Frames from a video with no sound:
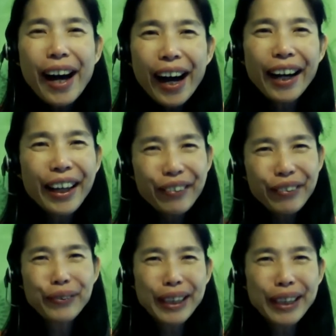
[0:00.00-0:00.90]
Hi,
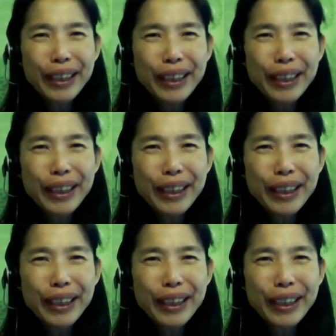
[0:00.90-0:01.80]
everyone.
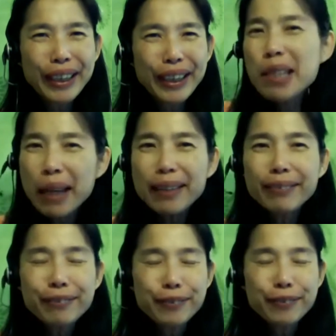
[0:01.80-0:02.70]
Um, I'm Teeming,
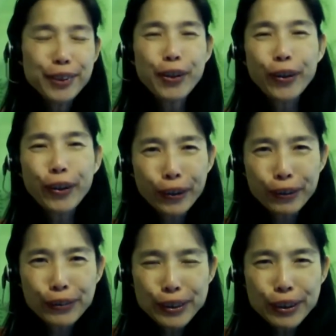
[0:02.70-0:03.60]
your
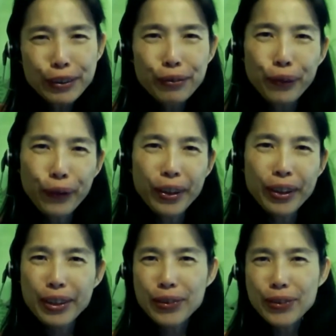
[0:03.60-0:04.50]
host for
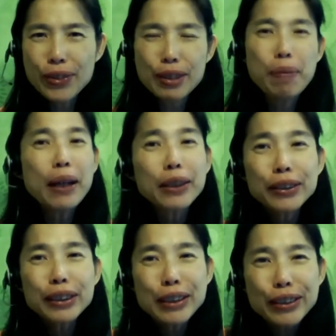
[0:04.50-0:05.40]
this
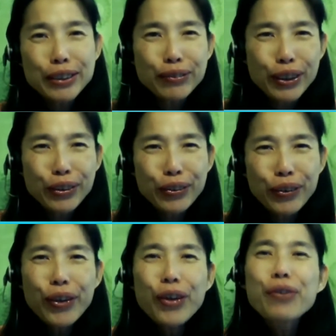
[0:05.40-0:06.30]
special interview
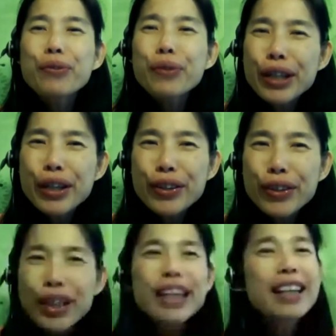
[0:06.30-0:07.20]
with
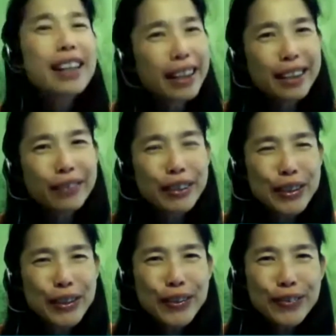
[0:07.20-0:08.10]
Eli
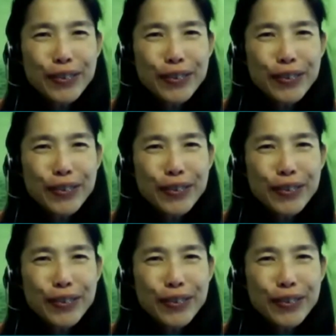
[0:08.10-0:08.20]
Davidson.